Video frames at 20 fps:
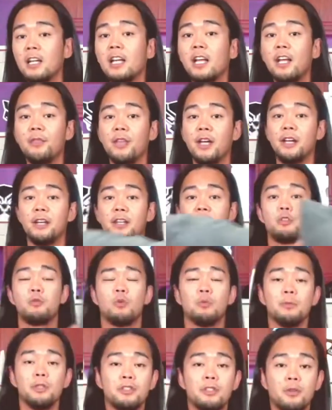and then this will
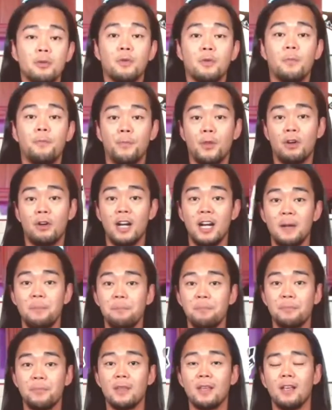be 2. All
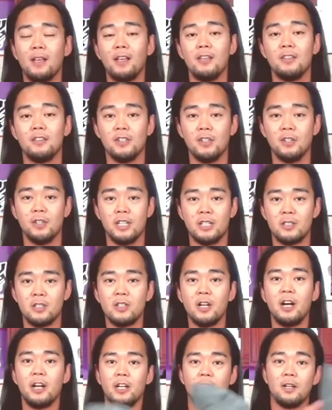right. So let's
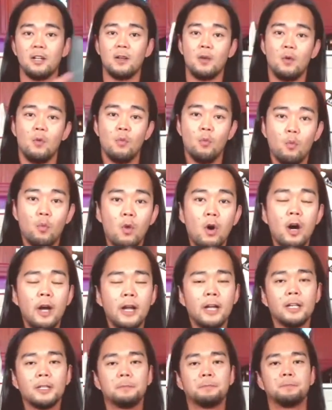start.
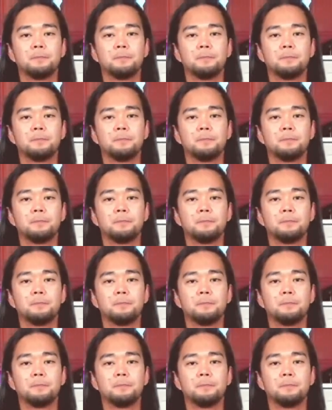1,